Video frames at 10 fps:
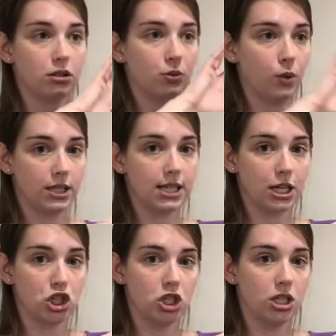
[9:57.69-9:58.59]
one
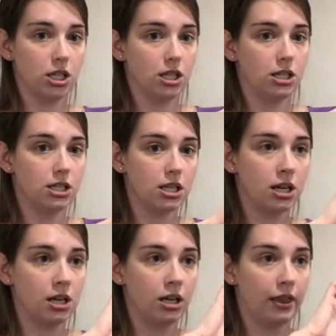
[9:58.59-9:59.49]
section is
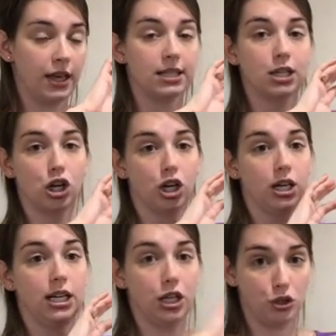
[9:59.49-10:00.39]
things that are
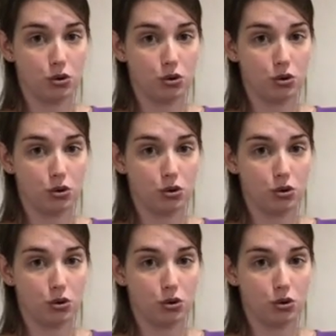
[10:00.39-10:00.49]
in your